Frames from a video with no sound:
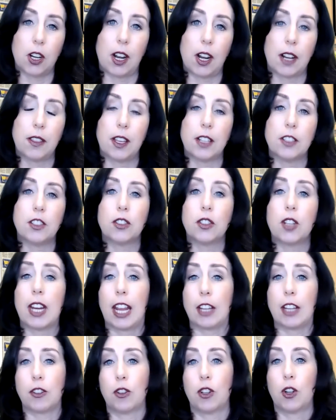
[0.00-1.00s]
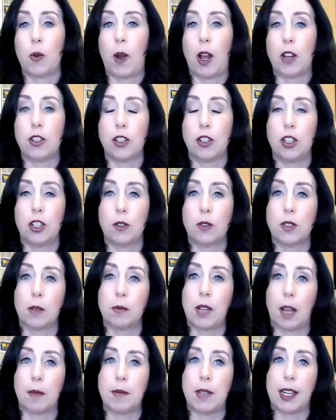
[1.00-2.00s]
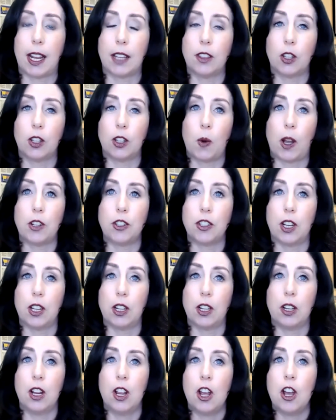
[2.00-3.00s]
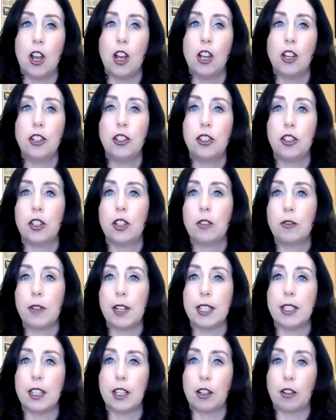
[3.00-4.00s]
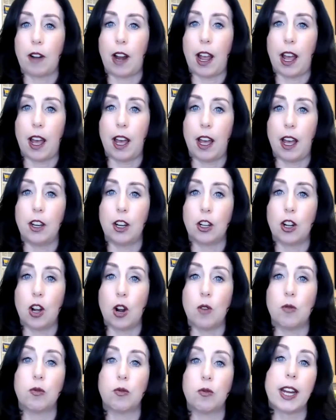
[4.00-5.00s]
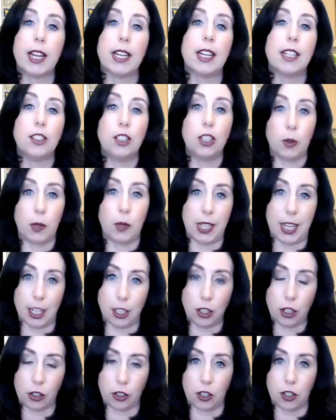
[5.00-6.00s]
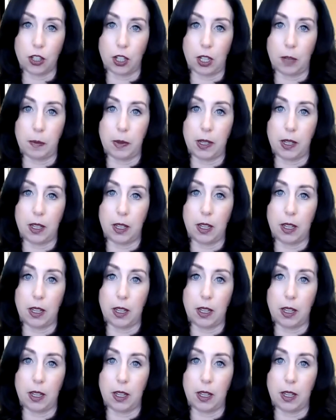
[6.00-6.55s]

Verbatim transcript: And I think just to answer the question too, sometimes I get the question, should a recent grad go right into an internship